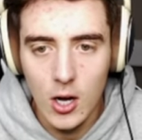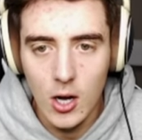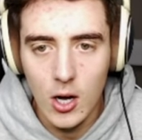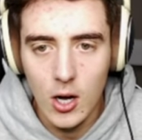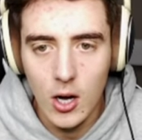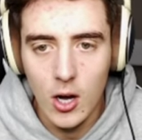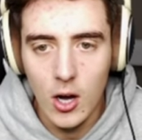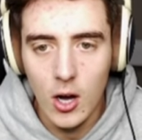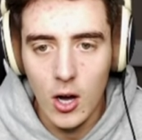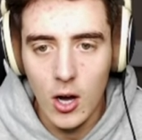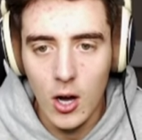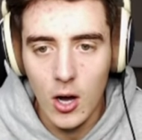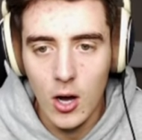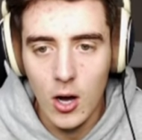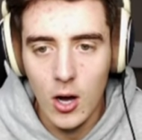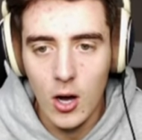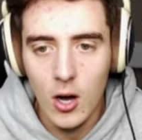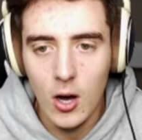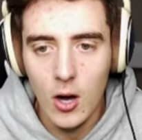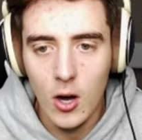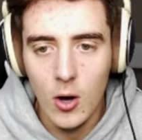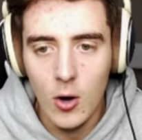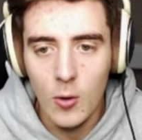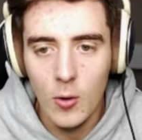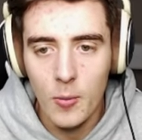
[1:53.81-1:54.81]

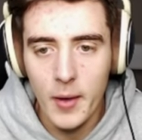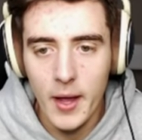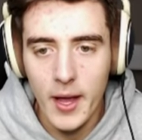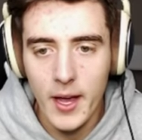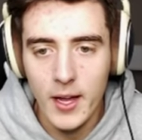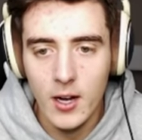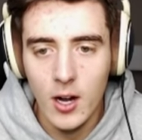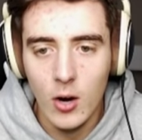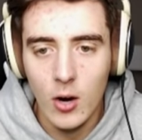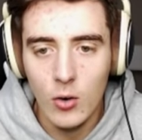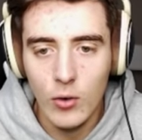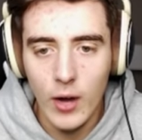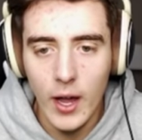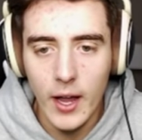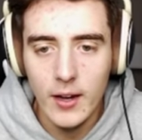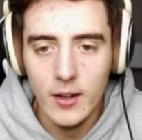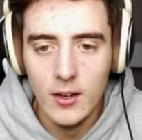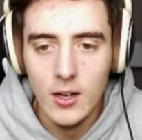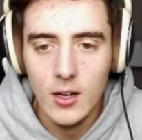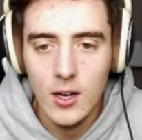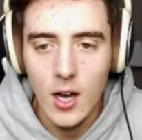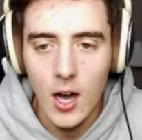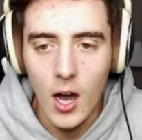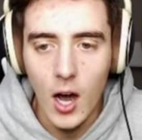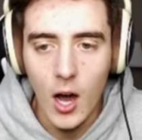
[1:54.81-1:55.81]
Oh man, all right.
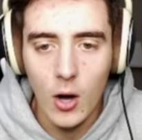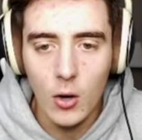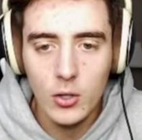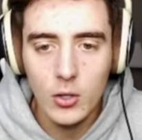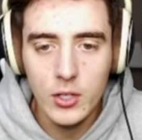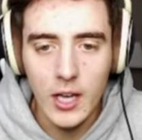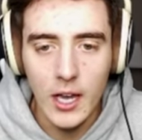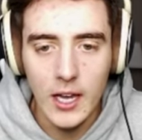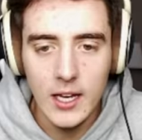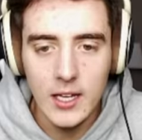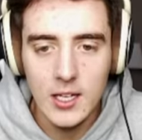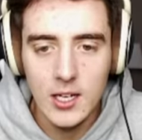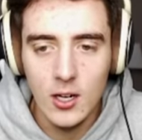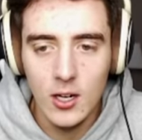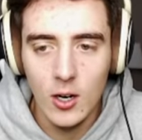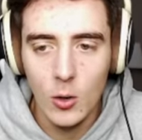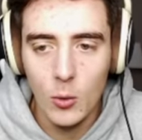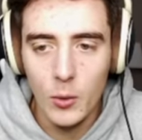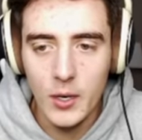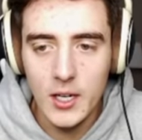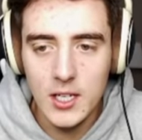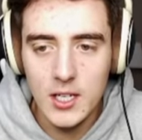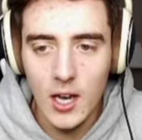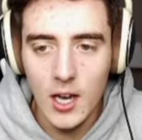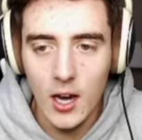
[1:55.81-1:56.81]
Okay, here
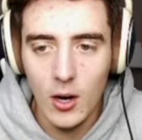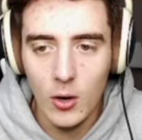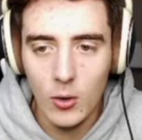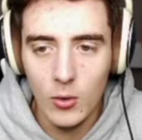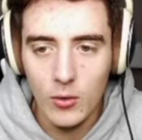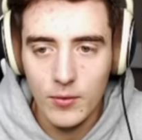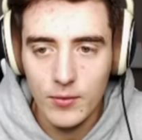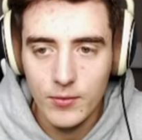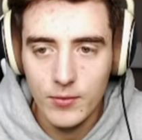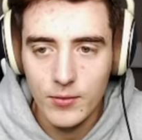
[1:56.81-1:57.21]
we go.